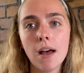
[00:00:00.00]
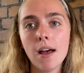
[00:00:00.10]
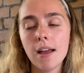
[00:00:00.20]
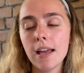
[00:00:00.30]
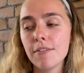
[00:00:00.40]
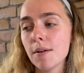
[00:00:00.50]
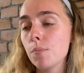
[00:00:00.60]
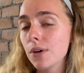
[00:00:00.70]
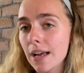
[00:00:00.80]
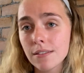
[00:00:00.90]
but if
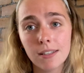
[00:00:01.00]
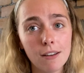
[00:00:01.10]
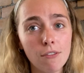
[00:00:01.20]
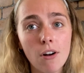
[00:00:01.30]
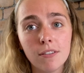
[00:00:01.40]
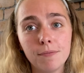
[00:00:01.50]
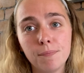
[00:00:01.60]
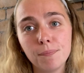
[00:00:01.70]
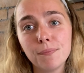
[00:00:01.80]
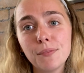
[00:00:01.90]
I'm pronouncing it
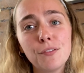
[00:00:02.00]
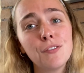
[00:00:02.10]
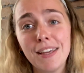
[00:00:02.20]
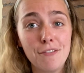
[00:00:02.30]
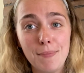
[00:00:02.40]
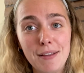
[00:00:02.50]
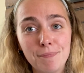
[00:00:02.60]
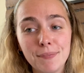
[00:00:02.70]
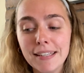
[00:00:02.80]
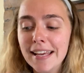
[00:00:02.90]
wrong, forgive
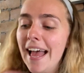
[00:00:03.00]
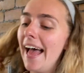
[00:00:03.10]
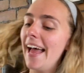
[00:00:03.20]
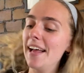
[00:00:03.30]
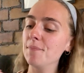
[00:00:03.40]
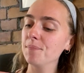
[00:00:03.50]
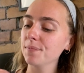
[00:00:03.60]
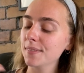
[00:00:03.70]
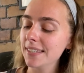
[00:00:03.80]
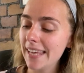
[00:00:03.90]
me.
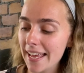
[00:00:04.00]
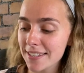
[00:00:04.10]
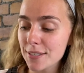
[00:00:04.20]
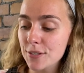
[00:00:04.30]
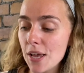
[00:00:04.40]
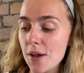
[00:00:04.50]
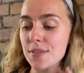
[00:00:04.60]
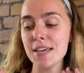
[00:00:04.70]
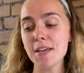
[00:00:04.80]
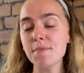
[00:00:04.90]
Yes, so
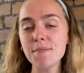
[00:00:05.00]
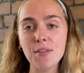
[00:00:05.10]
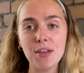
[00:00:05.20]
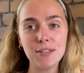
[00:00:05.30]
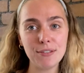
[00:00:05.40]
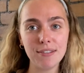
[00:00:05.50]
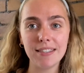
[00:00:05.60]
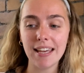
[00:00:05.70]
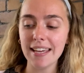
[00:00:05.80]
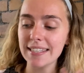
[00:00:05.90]
the Hebrew word that is
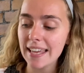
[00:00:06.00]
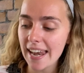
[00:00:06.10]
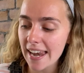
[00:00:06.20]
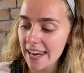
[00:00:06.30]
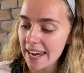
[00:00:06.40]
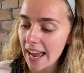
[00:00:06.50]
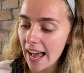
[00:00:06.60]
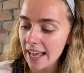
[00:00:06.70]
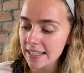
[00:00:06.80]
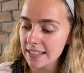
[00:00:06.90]
used here is hineni,
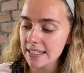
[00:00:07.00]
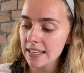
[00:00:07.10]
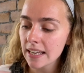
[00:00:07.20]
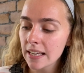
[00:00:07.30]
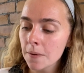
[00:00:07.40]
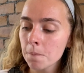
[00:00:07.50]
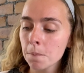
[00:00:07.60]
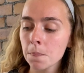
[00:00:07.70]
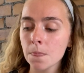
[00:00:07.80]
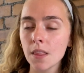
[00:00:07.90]
and
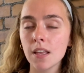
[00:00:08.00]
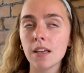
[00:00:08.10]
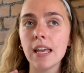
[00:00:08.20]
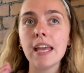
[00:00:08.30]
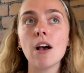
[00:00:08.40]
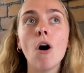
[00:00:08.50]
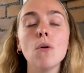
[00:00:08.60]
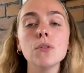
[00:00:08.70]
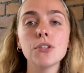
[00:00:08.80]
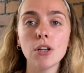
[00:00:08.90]
it
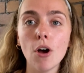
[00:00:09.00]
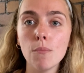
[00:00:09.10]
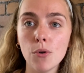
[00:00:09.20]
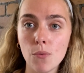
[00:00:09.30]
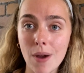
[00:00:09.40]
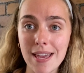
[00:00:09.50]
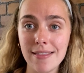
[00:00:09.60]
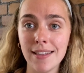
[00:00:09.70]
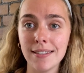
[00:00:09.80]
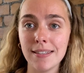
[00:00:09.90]
holds a lot more
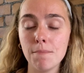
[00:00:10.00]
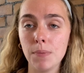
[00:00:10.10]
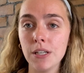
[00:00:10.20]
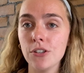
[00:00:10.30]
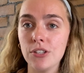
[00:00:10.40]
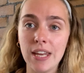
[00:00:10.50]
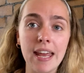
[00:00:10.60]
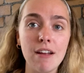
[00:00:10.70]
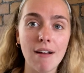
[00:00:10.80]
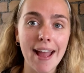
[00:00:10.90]
weight than simply just
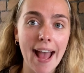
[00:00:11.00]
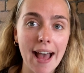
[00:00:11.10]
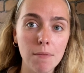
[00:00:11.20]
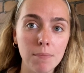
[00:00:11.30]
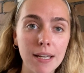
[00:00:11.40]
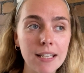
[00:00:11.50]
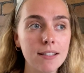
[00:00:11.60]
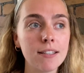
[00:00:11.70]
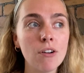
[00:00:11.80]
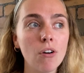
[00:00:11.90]
"here I am."
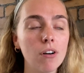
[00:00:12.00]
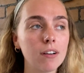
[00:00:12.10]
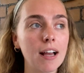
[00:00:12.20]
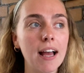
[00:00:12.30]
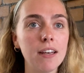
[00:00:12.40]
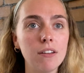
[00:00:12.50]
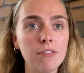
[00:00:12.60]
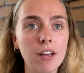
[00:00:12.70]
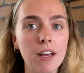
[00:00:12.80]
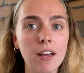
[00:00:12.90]
It's not kind
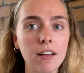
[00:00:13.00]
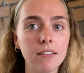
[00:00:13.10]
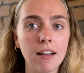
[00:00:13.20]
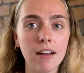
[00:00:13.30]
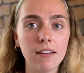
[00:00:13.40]
of a,